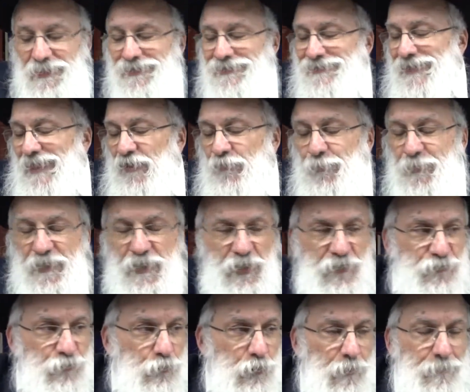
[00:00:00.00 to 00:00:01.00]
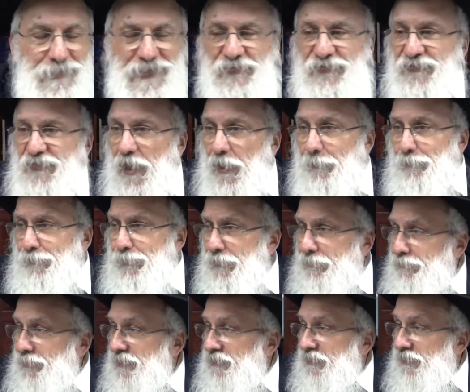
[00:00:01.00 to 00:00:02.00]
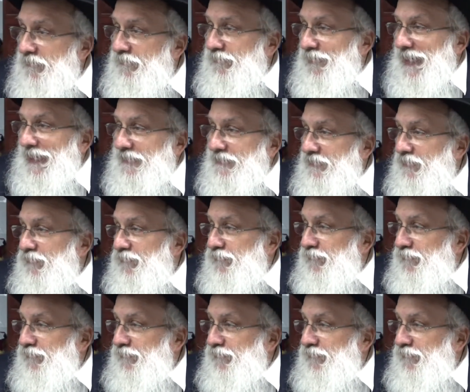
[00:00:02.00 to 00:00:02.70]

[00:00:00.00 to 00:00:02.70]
That's because we're all messed up. But the fact is,